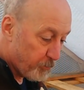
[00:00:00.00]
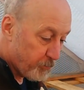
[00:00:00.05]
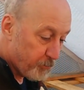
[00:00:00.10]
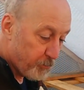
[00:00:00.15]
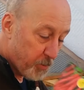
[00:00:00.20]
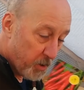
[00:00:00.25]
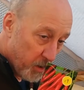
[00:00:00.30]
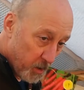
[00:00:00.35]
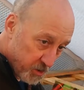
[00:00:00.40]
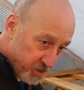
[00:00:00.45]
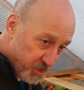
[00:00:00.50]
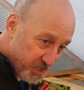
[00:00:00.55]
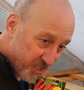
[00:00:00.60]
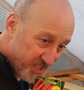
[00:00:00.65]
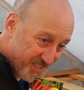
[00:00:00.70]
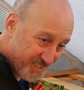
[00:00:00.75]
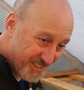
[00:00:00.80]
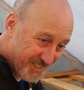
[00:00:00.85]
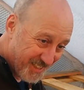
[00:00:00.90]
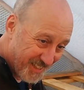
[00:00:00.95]
purchase
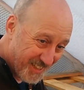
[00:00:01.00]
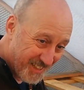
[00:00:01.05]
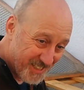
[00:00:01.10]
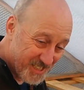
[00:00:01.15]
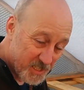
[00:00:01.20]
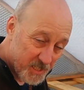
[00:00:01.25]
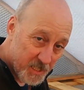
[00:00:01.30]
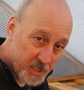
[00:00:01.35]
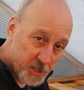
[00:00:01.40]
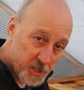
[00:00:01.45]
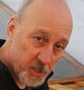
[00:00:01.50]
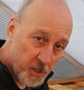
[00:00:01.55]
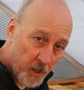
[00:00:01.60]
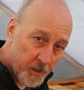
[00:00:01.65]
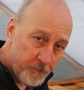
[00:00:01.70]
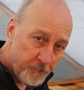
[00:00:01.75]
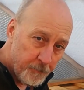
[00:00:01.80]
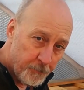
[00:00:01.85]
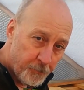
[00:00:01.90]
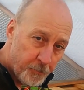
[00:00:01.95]
seeds this
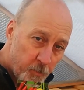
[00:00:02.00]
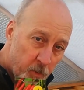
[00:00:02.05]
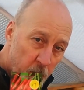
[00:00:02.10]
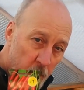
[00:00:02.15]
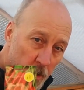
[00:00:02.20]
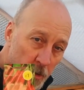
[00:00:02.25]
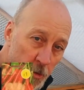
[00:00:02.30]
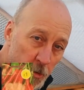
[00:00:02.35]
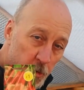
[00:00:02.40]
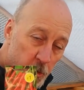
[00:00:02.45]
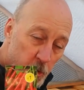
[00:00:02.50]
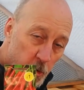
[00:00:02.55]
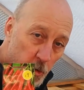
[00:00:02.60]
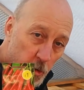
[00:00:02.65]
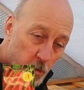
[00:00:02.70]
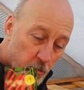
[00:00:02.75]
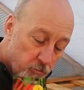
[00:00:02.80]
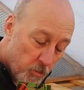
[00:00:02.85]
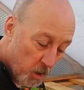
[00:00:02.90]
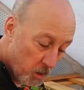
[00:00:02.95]
time to
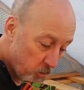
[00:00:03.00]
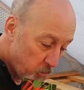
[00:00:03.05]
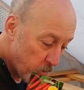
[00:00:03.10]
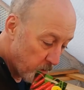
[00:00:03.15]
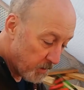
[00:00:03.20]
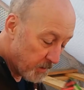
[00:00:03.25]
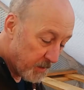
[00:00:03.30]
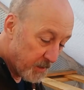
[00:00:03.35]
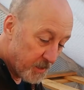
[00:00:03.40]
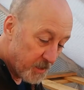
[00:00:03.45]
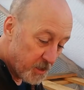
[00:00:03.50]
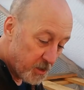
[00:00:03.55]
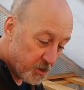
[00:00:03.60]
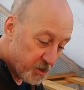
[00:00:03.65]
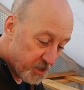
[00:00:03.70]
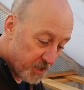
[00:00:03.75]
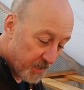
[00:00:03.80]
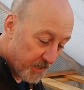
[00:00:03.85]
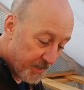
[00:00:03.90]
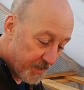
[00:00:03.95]
grow
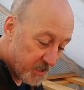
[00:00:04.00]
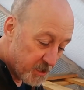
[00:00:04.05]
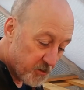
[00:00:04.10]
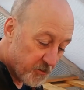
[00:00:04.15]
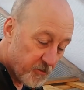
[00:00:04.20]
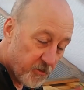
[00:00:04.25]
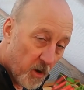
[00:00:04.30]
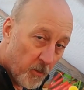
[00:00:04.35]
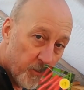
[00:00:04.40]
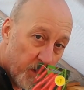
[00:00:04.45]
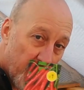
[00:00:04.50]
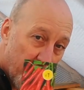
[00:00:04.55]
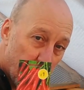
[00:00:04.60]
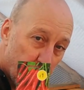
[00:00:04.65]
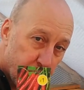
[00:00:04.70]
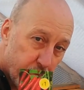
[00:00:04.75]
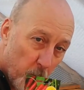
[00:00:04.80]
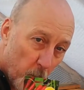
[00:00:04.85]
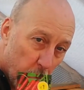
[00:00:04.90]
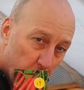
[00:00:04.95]
chilies from a
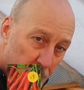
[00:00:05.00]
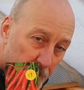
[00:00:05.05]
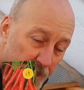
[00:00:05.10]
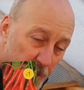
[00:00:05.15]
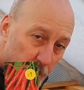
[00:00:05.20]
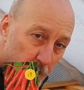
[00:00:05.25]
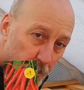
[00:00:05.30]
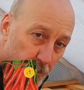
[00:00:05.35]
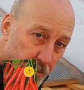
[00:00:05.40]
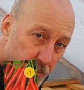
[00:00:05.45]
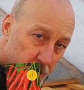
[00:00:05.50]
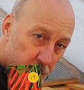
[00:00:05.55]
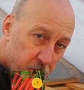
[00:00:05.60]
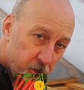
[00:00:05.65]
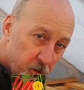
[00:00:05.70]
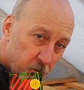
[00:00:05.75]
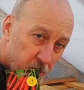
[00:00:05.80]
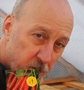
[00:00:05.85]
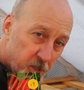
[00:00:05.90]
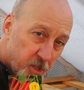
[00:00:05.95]
properly
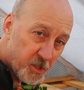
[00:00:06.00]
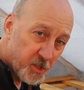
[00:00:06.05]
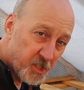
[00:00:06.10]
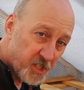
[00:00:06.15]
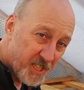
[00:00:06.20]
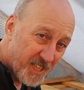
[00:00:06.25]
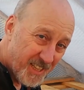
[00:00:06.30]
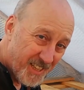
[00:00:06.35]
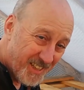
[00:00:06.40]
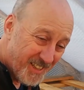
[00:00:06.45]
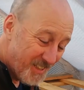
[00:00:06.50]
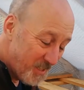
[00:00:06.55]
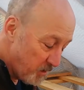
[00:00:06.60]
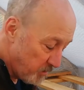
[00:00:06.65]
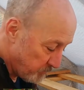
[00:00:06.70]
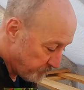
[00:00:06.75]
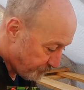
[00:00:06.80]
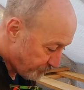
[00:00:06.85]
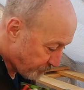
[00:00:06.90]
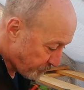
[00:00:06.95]
produced seed
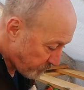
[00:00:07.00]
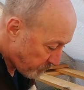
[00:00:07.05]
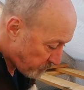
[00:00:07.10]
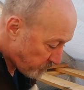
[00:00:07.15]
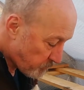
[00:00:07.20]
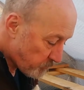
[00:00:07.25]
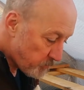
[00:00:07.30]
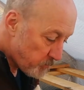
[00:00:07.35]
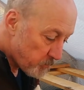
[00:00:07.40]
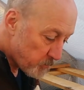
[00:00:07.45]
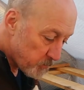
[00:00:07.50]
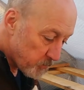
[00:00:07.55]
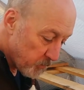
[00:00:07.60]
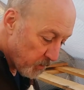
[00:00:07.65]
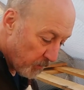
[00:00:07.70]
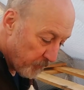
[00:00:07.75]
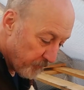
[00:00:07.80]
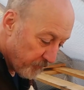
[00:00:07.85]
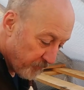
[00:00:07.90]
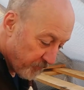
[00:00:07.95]

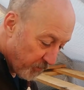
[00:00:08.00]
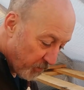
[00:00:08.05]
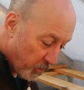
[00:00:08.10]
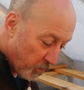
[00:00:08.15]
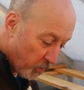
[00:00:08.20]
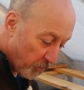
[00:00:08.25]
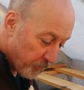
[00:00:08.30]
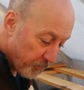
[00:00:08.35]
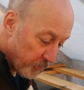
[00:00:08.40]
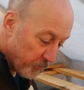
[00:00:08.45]
for